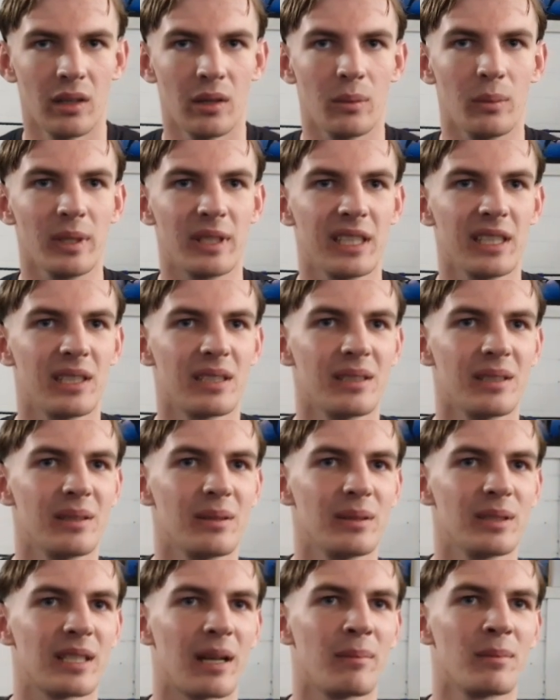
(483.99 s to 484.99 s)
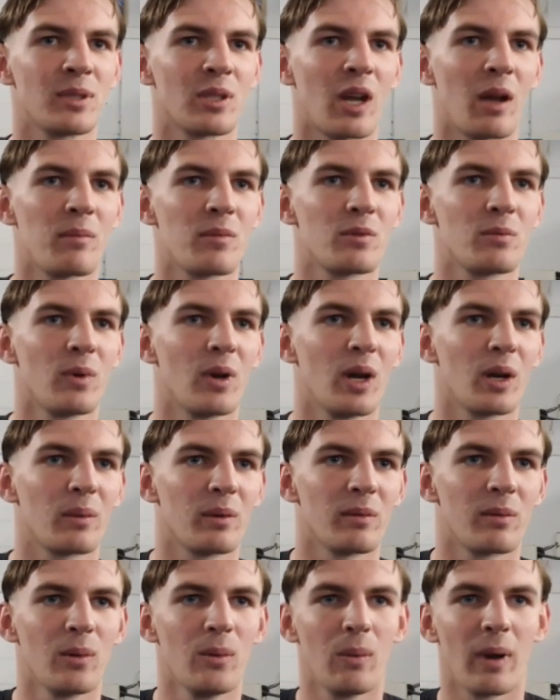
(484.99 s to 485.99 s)
We didn't sometimes work
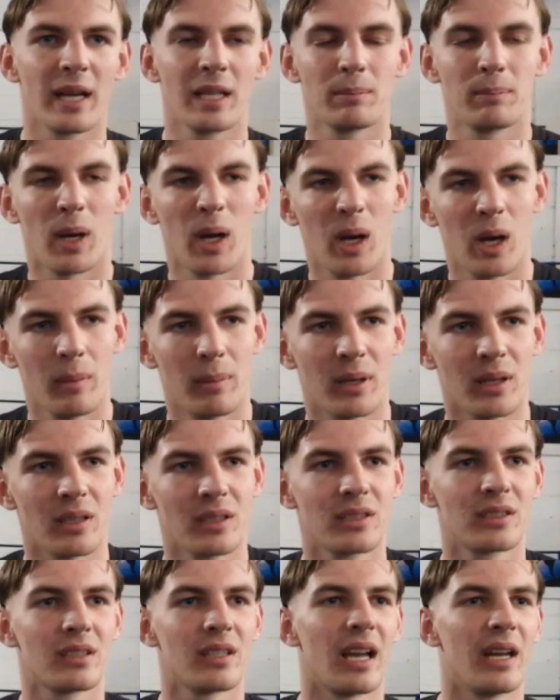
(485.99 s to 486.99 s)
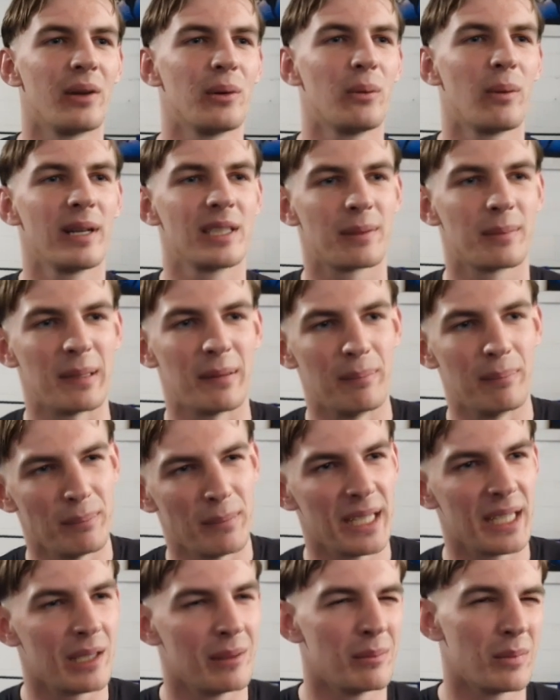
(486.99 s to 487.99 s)
with always purpose and always a bit of
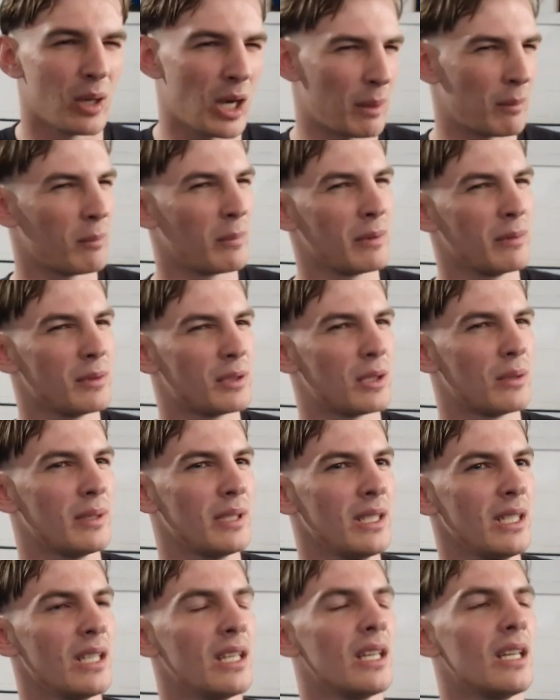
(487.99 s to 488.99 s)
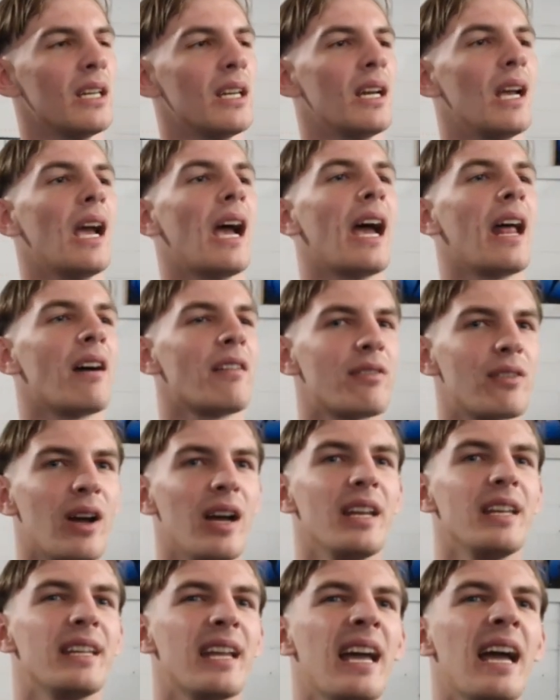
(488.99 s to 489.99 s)
meaning behind what we were doing. And I feel
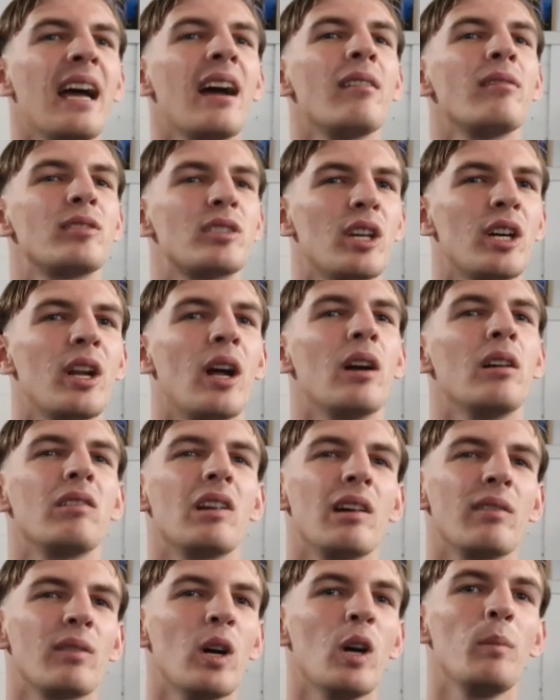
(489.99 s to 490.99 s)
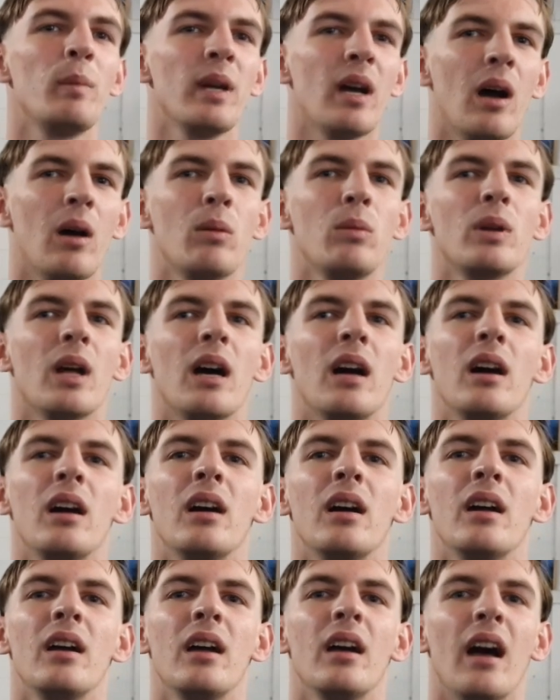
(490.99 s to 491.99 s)
like now I've turned over and I've got a bit older.
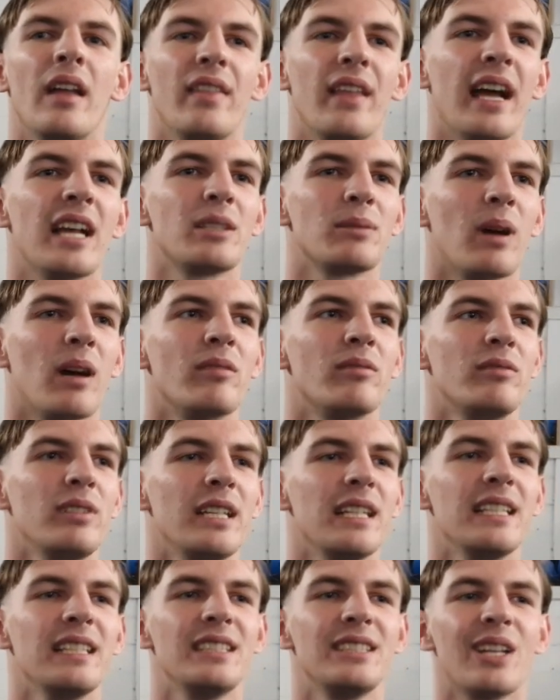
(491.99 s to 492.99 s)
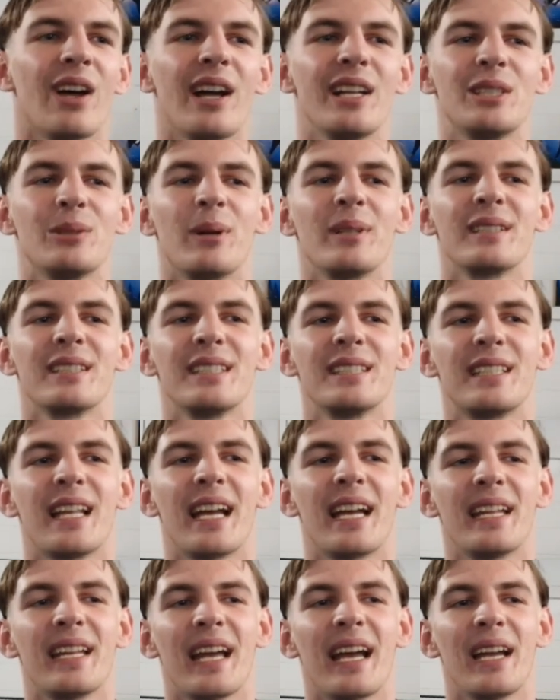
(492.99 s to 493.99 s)
That's what I've really started to
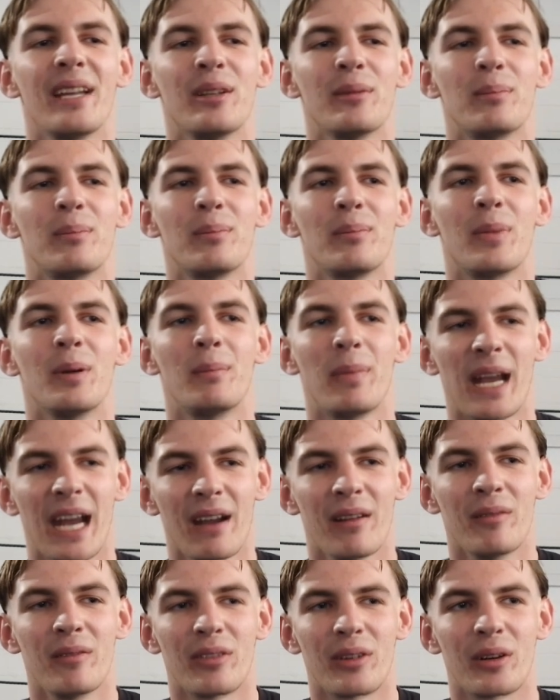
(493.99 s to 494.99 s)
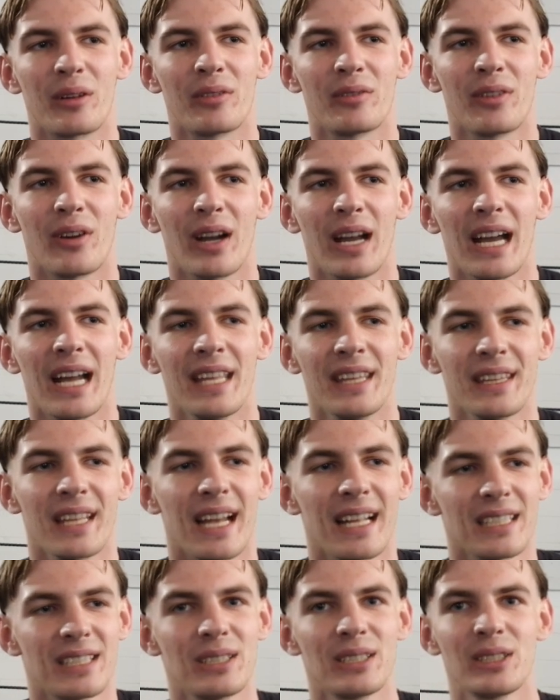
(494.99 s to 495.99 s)
understand, how you're preparing for a fight, and
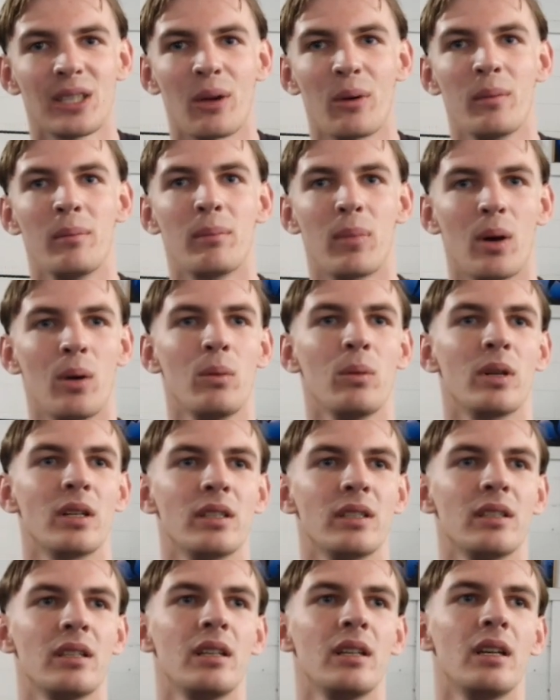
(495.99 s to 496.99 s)
that's so important.